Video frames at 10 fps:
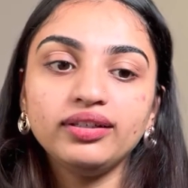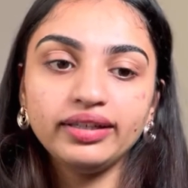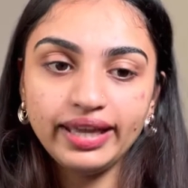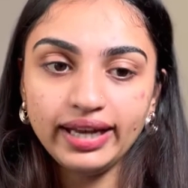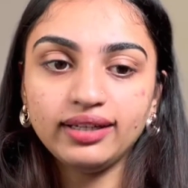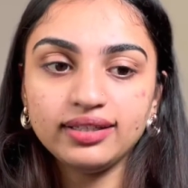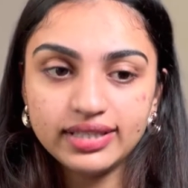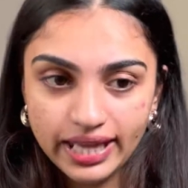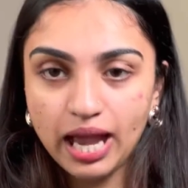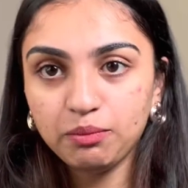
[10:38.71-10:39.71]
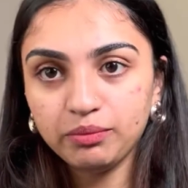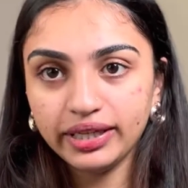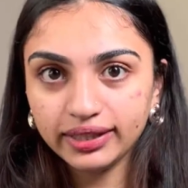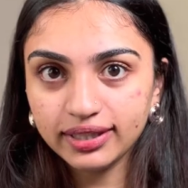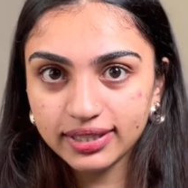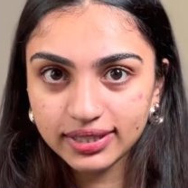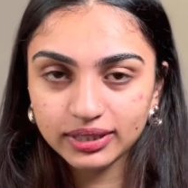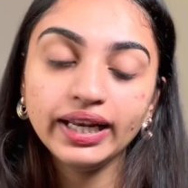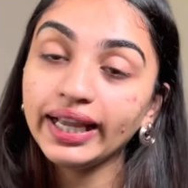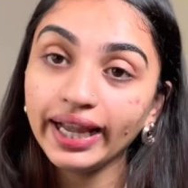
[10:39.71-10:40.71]
get scammed like this,
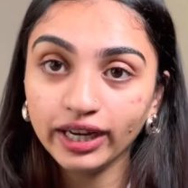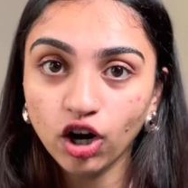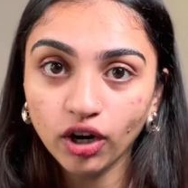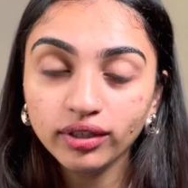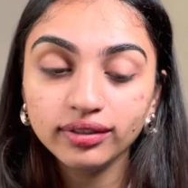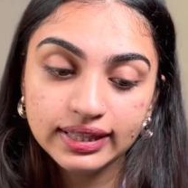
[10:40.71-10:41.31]
like I got.